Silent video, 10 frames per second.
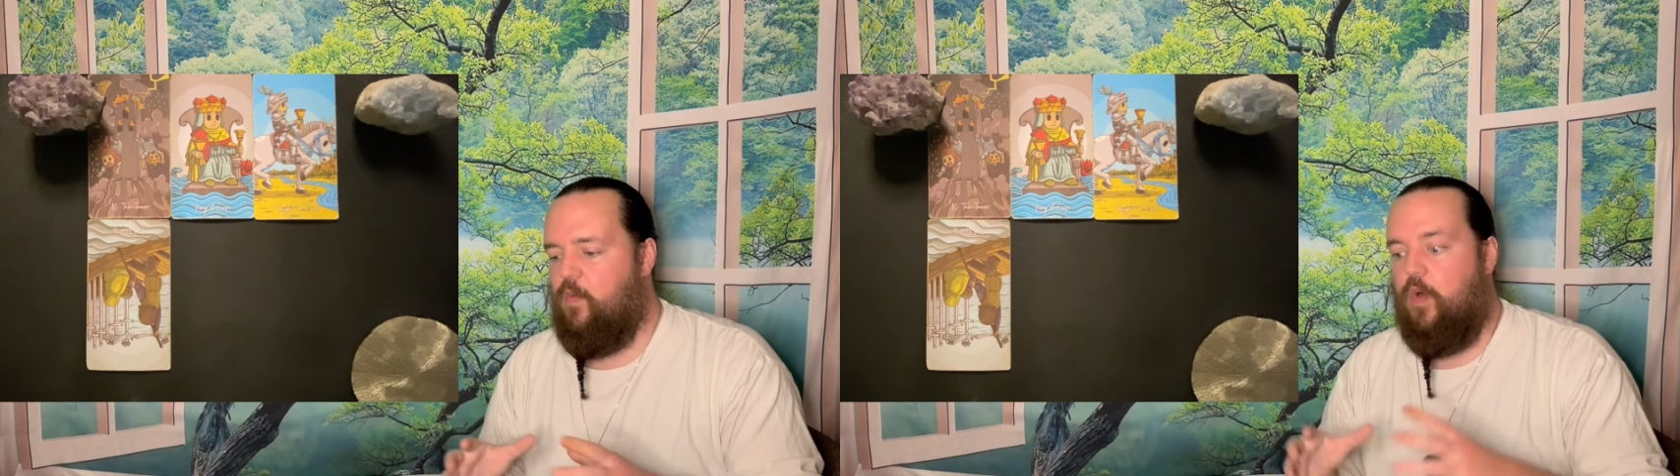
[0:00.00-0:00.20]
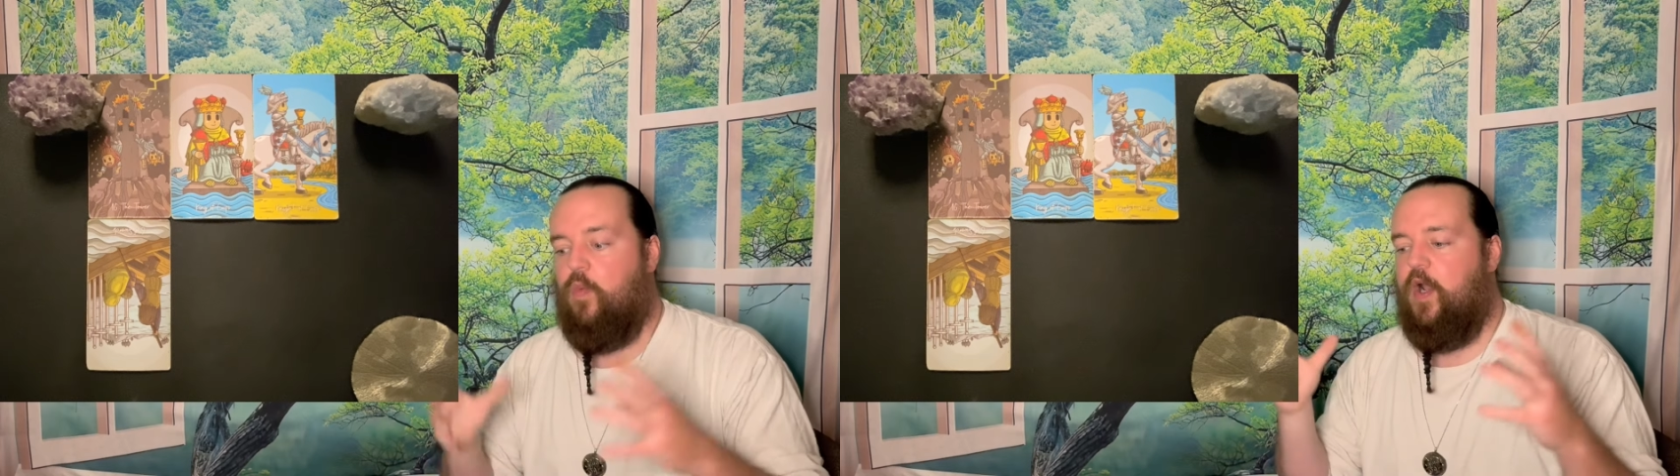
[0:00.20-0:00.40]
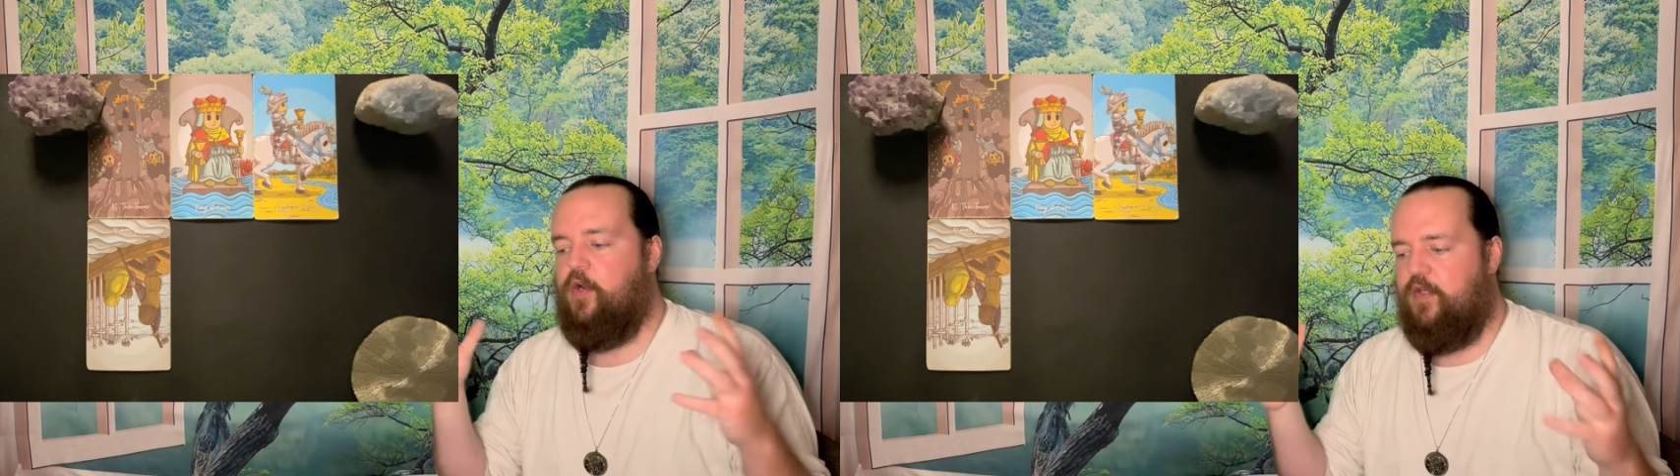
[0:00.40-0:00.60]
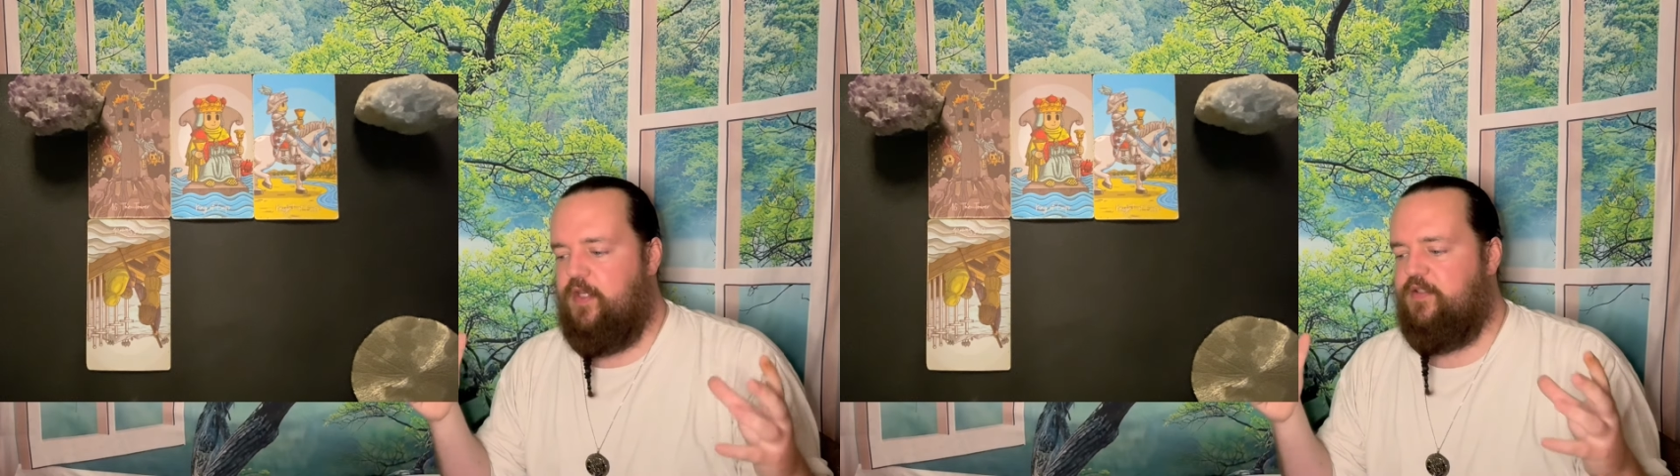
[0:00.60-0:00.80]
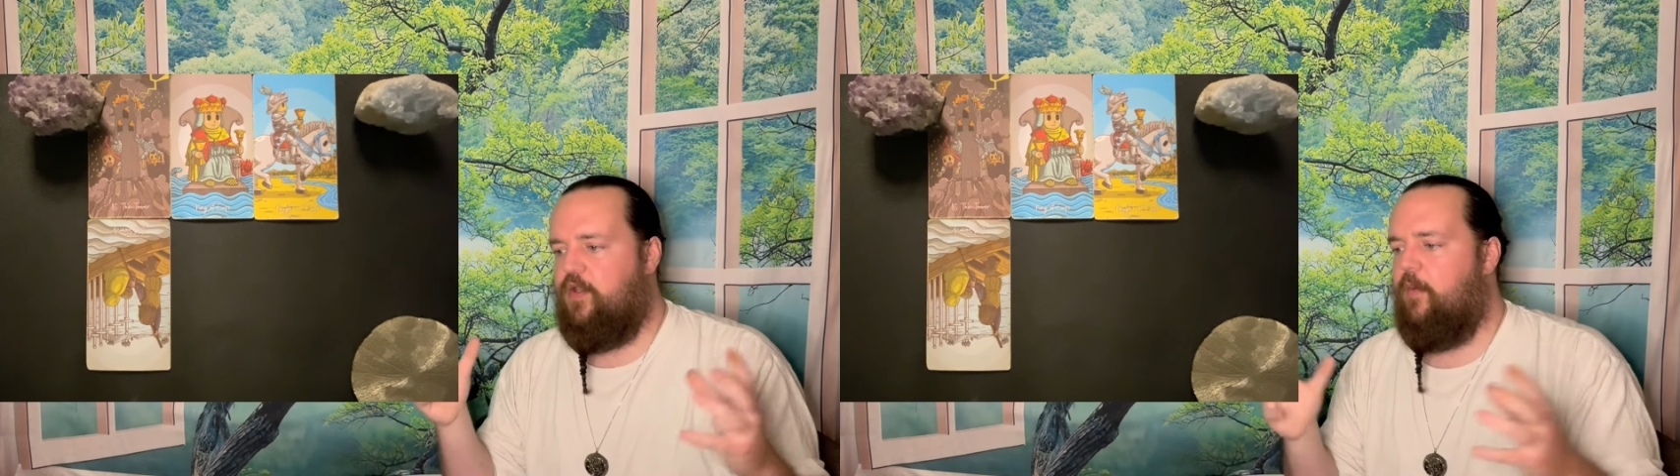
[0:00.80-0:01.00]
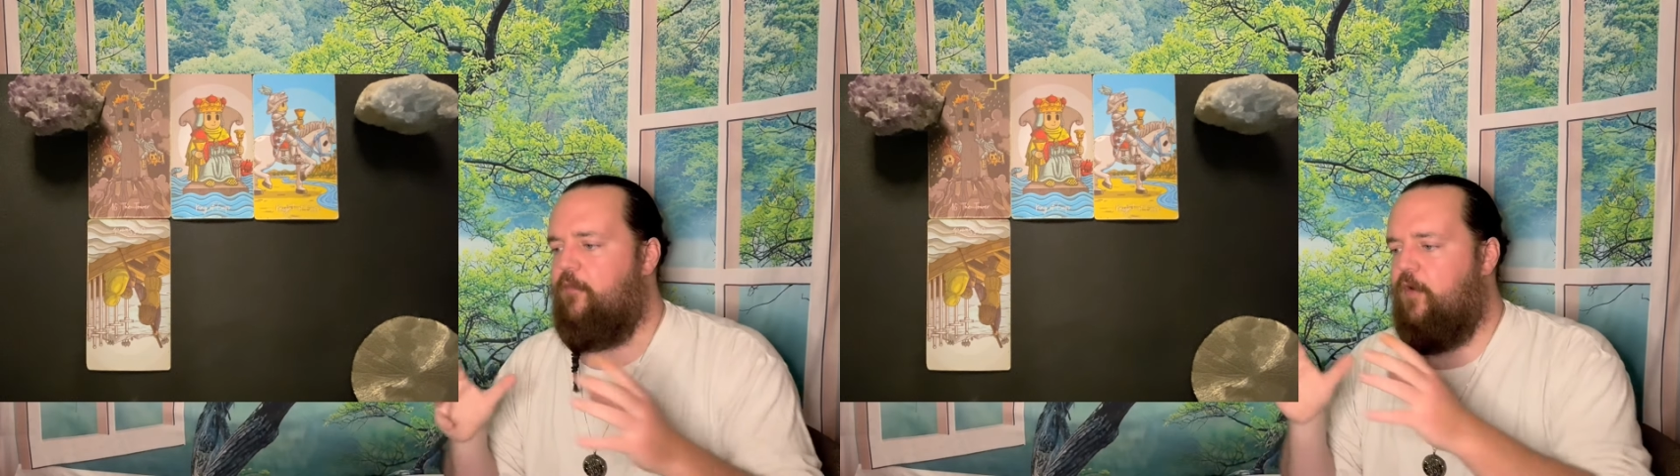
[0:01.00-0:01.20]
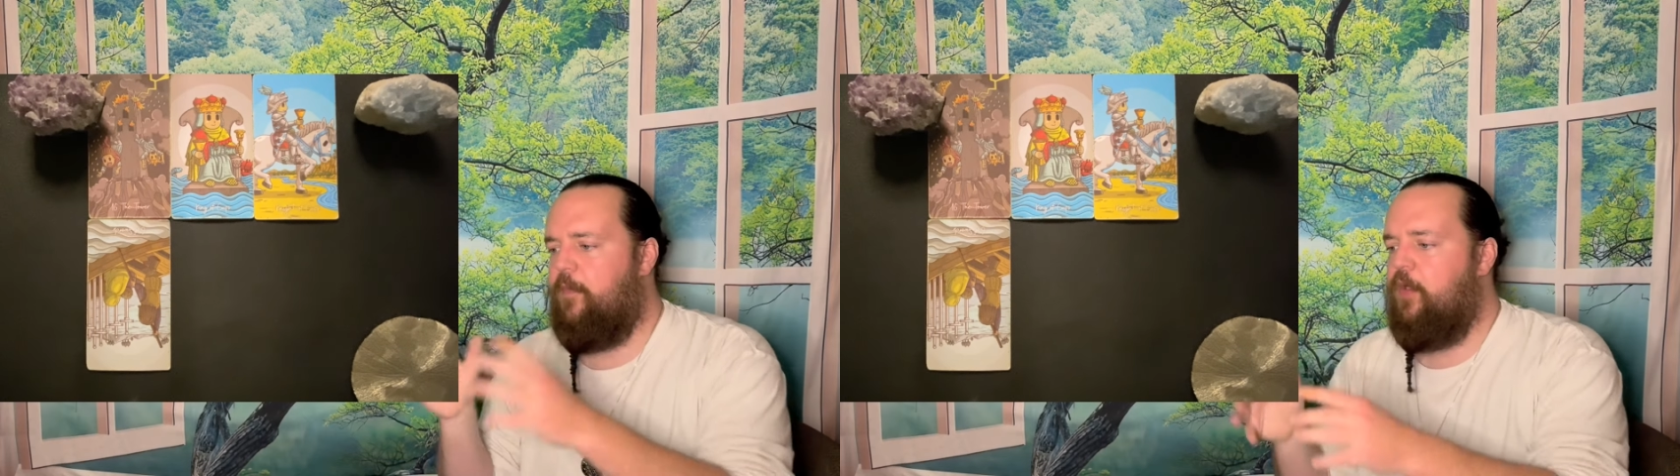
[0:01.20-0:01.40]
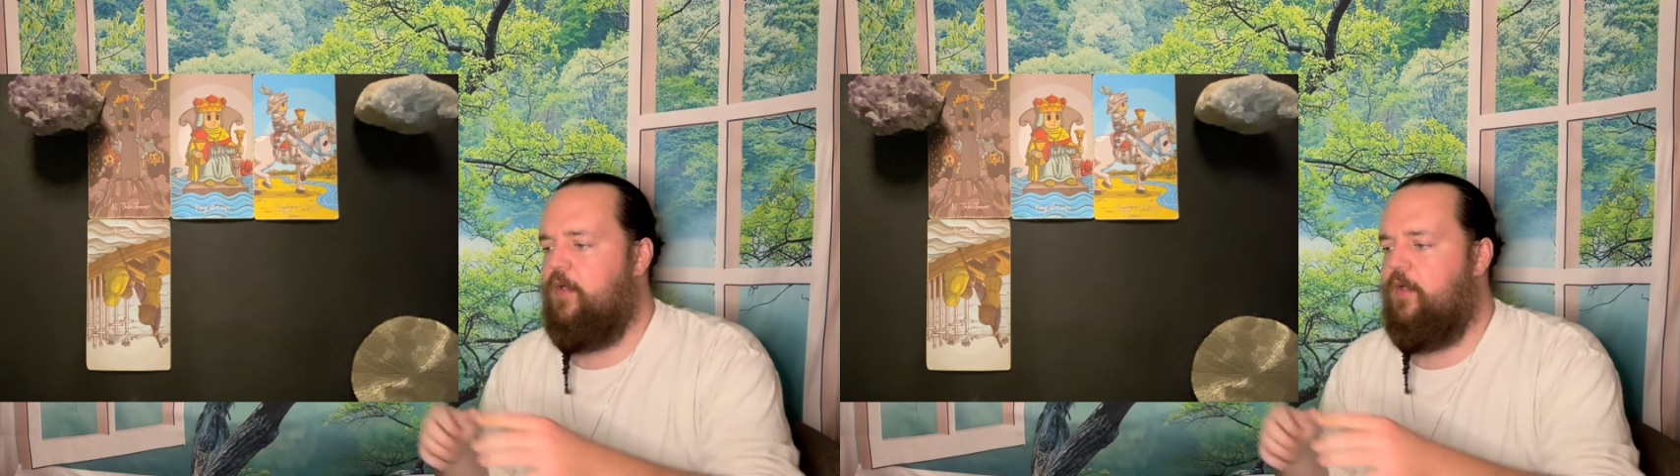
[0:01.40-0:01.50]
whoa, where did this come from?